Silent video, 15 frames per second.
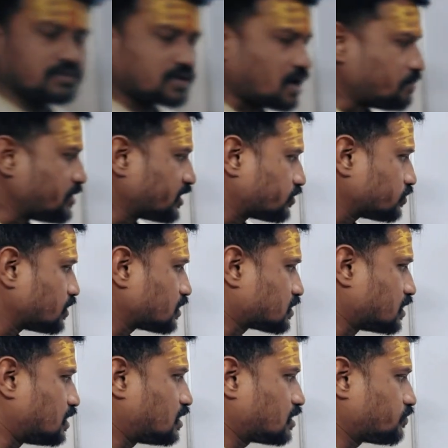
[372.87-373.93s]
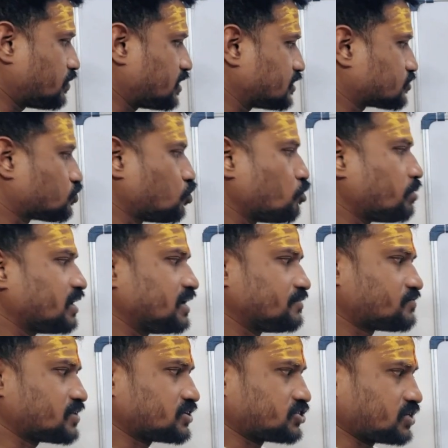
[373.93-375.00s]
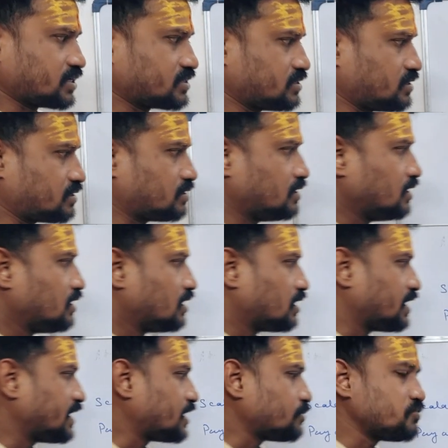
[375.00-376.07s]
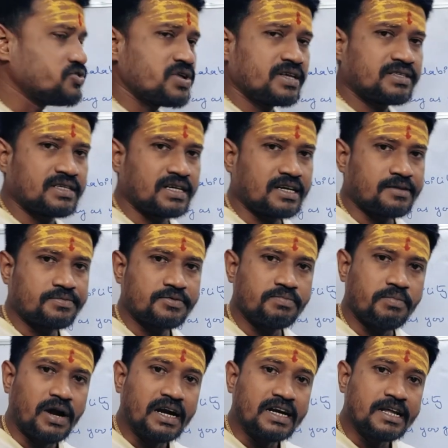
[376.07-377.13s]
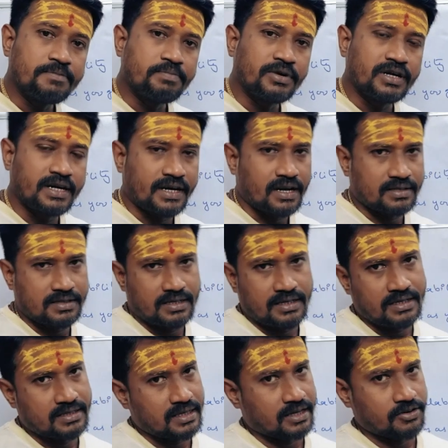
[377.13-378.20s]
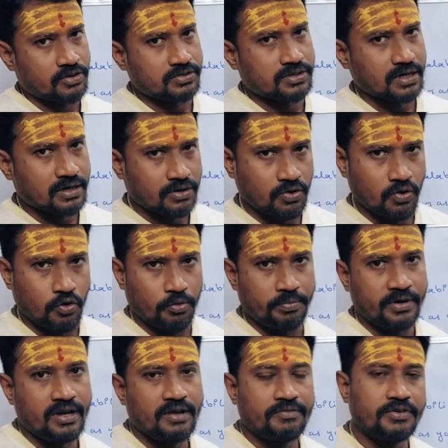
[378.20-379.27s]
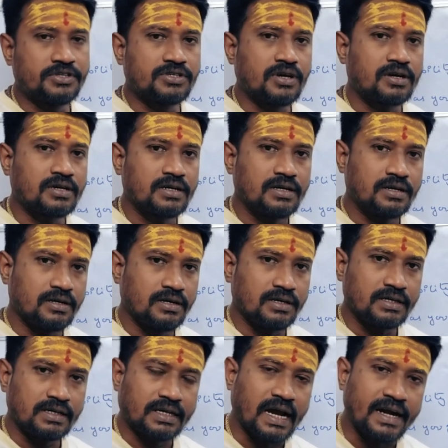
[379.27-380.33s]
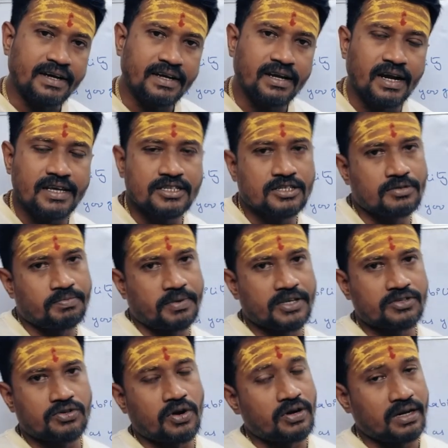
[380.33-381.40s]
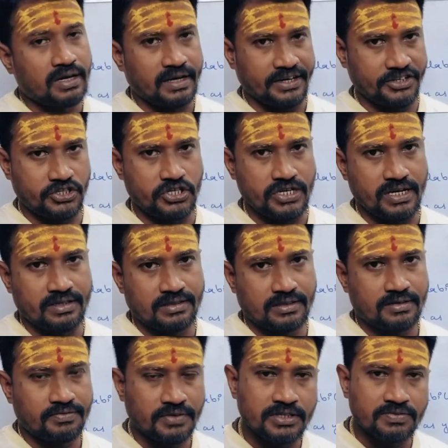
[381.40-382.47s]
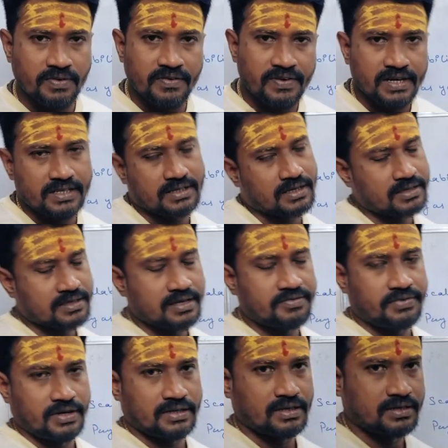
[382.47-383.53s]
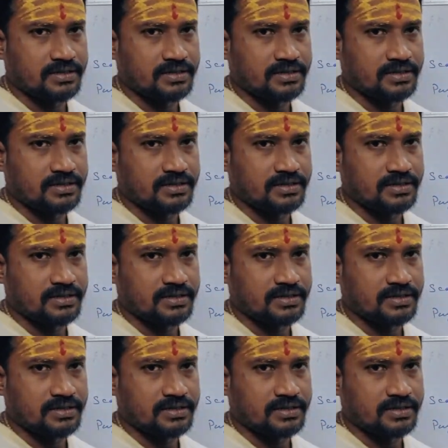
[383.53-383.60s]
coming to the third one is global infrastructure. AWS has set up multiple data centers across the globe, which are categorized based on regions, which we will discuss in further